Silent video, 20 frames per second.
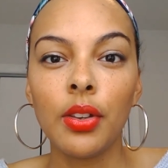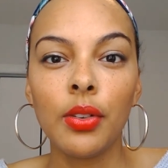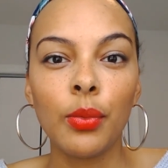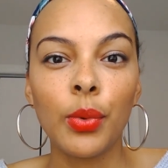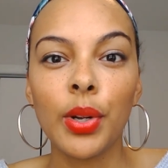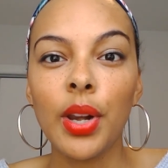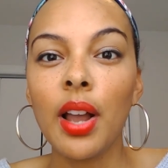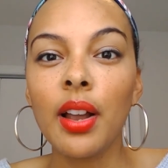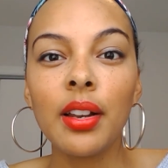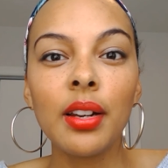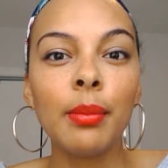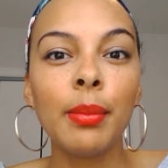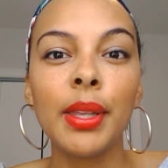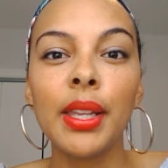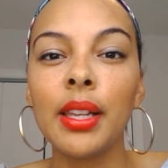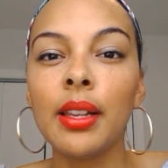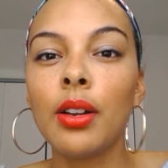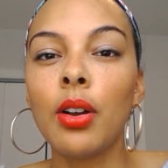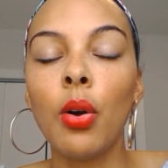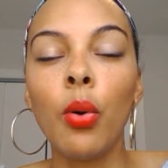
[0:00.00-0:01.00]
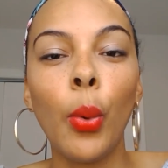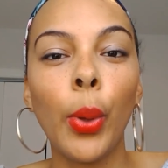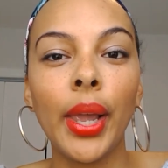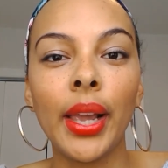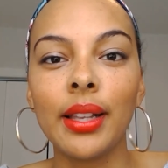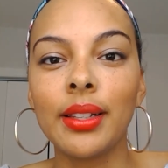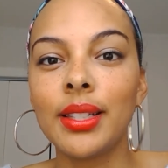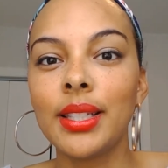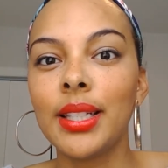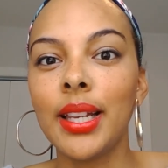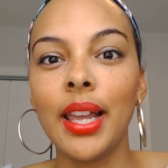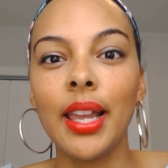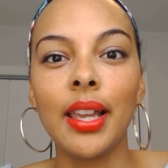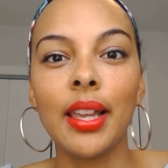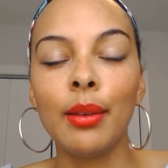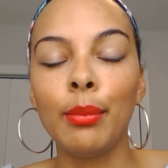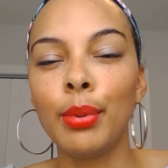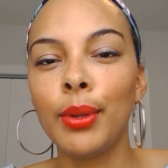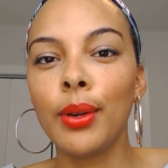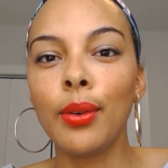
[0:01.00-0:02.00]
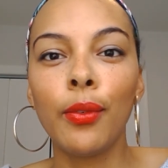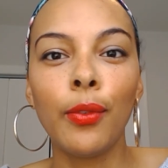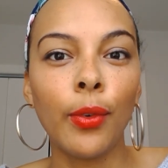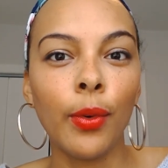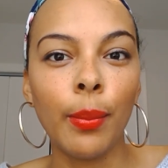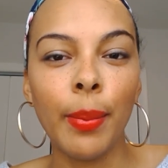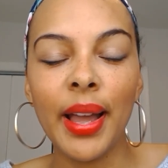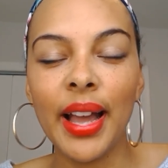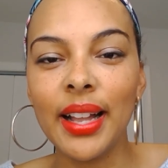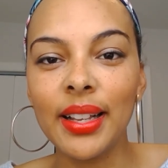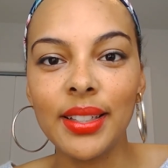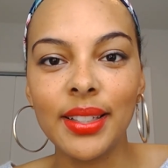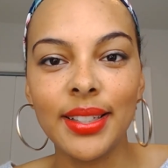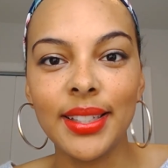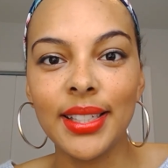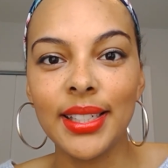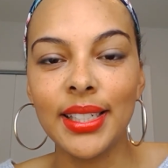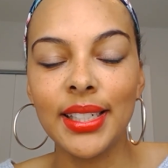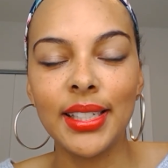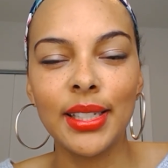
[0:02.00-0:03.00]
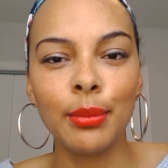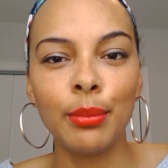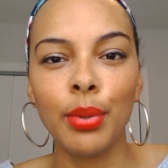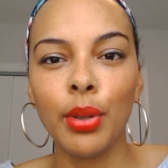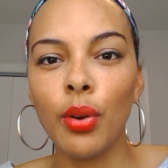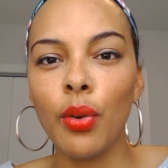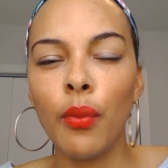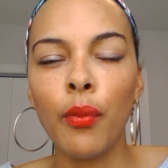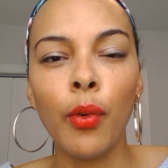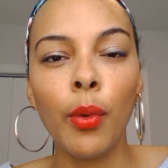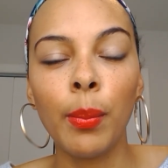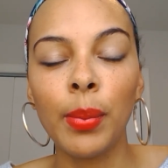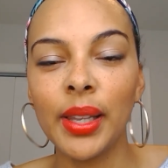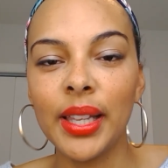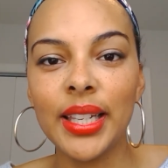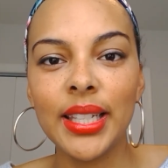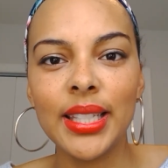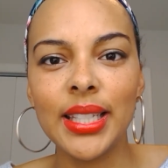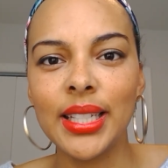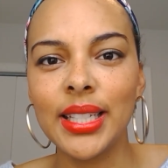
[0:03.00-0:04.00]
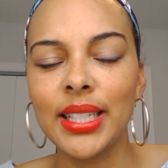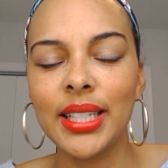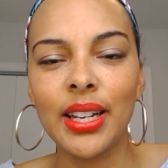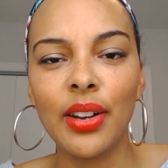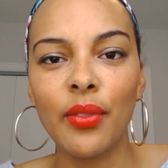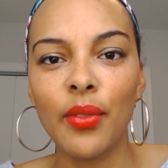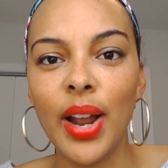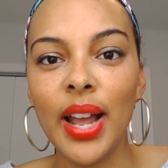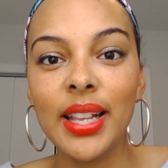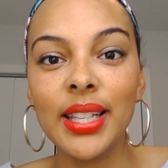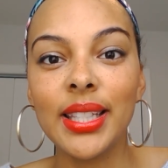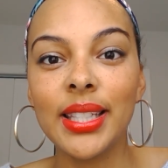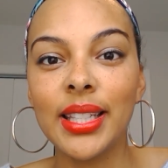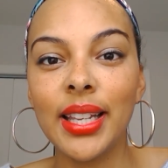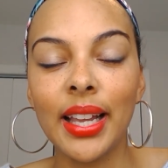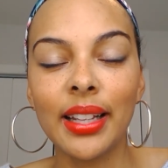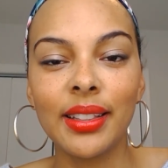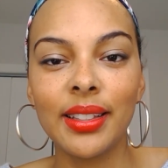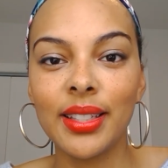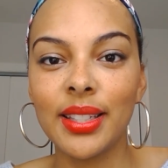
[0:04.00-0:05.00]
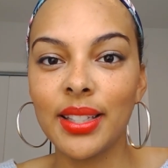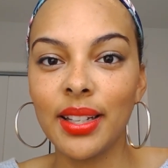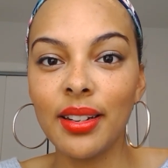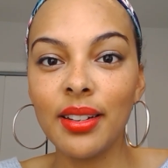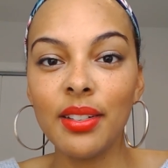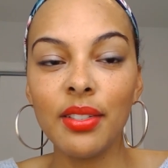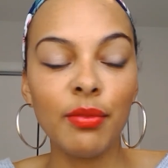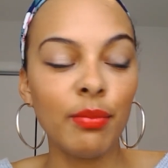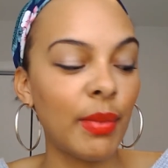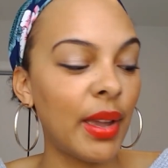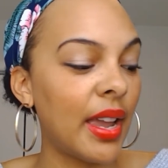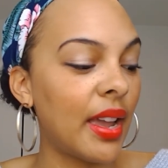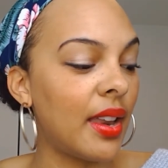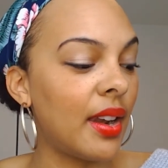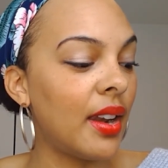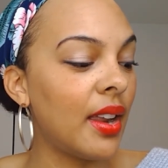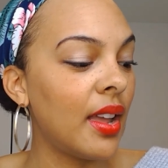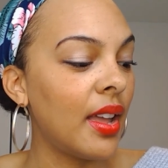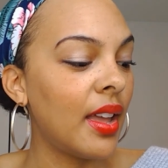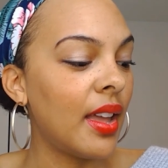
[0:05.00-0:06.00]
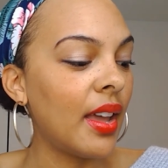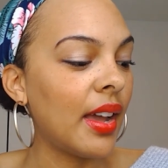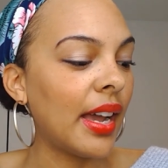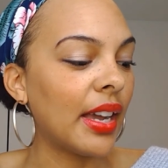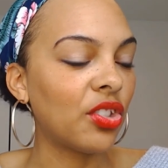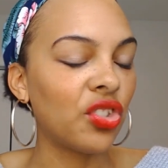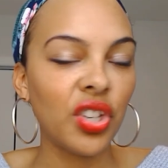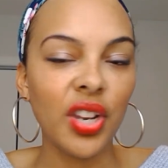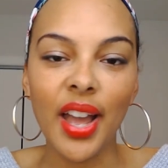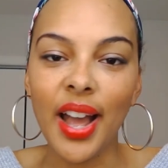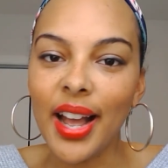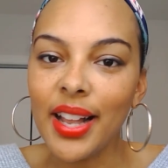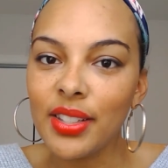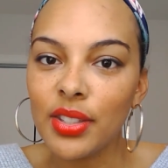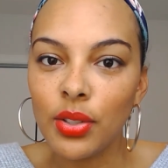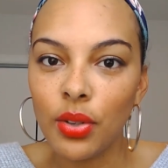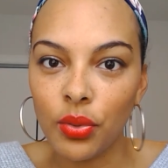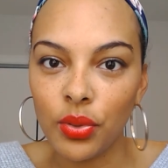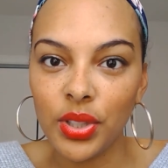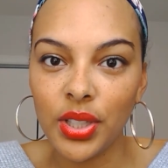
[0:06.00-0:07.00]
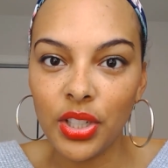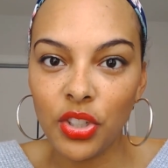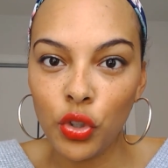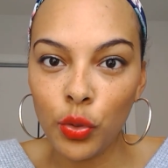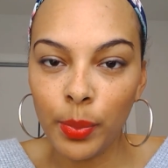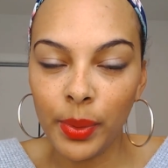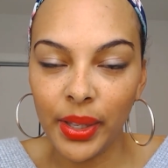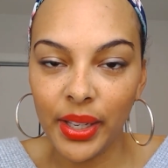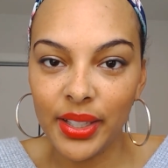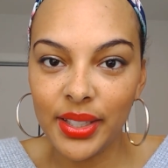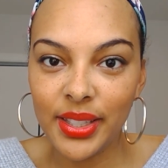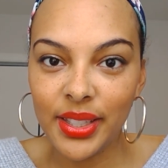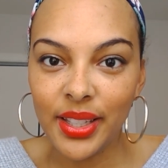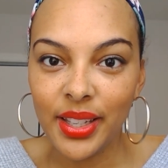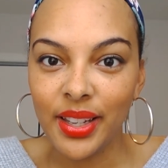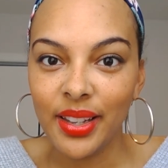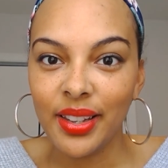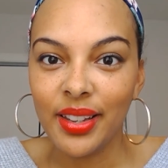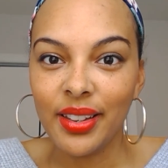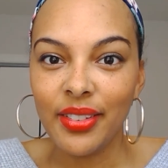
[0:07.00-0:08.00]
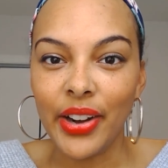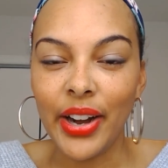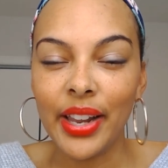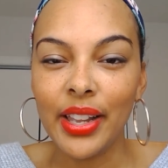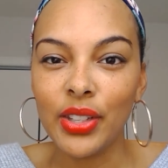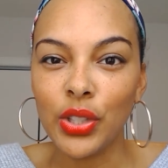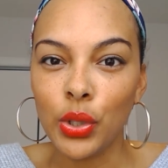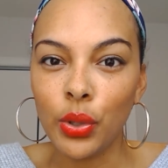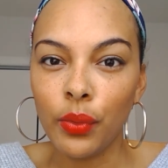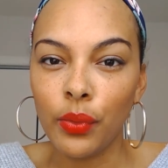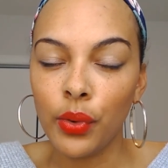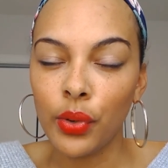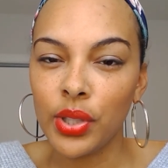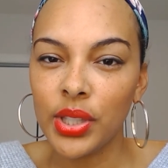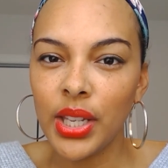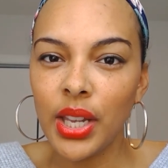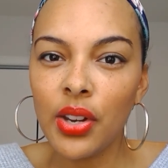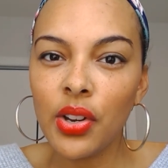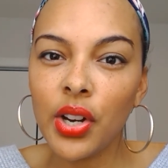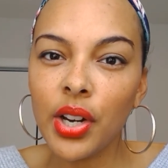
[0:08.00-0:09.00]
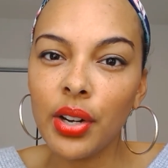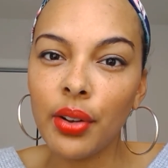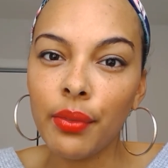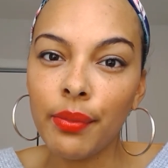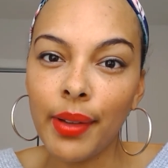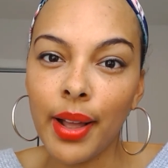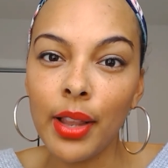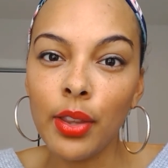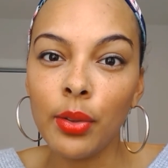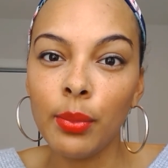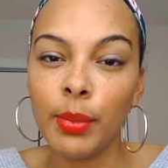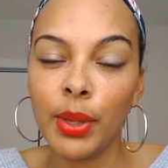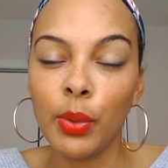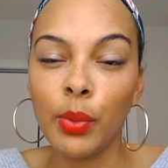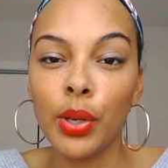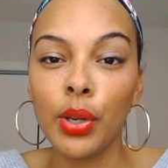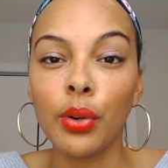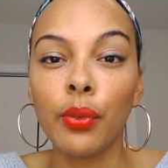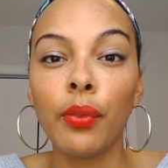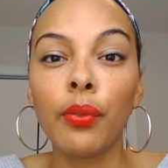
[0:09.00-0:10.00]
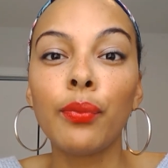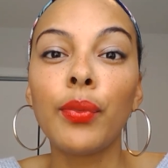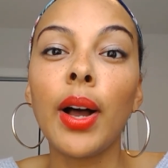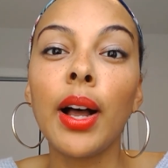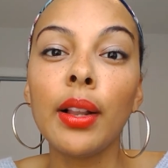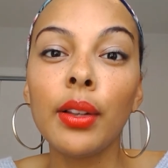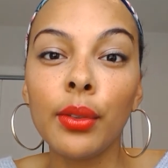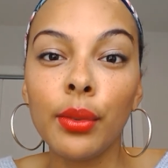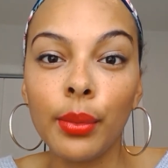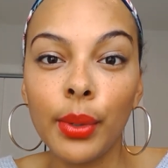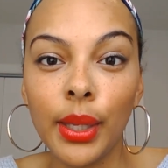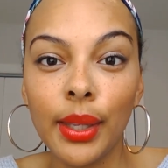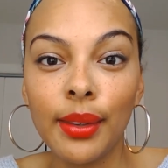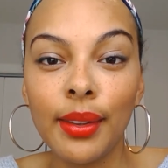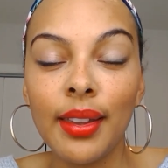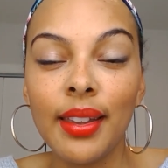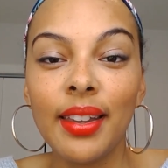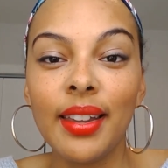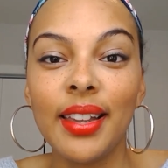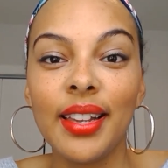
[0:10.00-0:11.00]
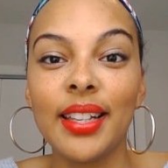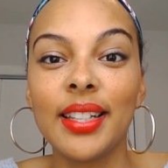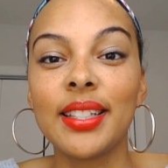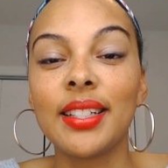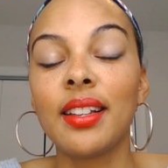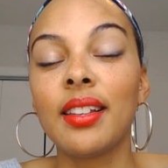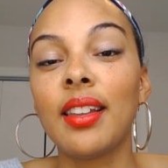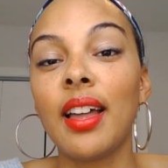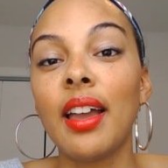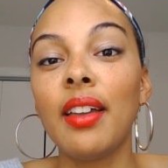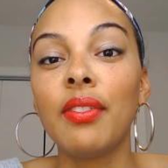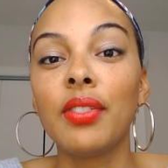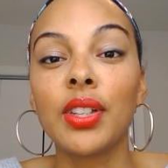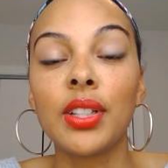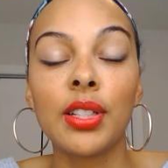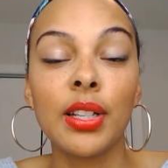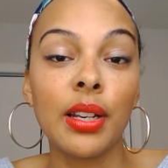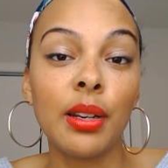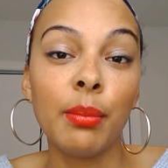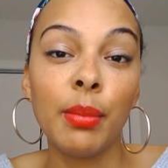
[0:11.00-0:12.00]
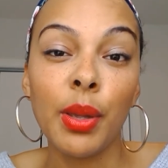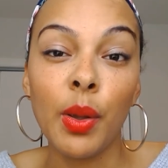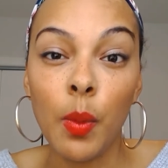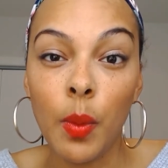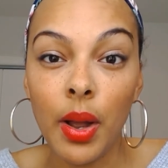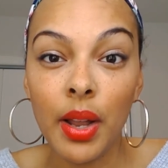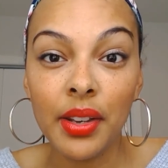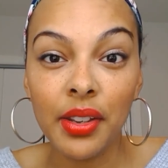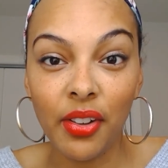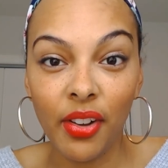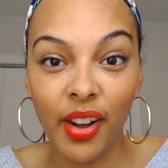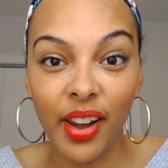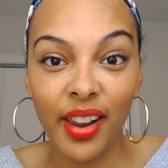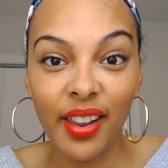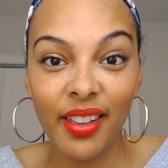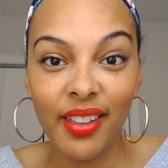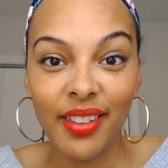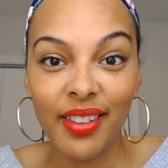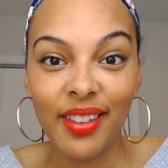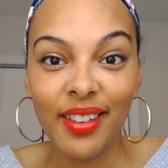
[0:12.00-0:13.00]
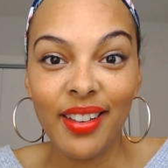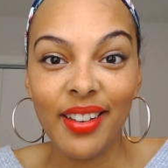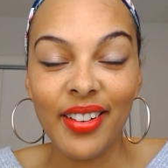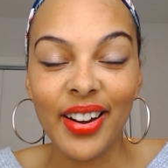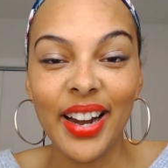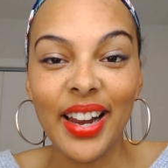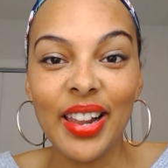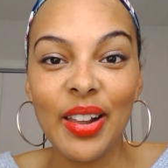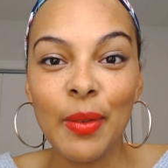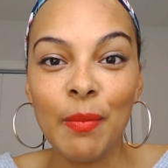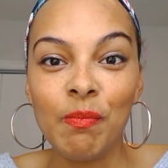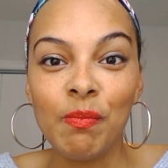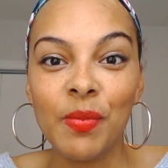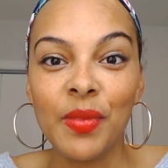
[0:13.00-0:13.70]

we're not going to be going and staying in beautiful palaces and beautiful places and rest. Like the Son of Man actually has no such place, right? So if you're saying you're going to follow me, what you're following is a life that's going to be wandering, right?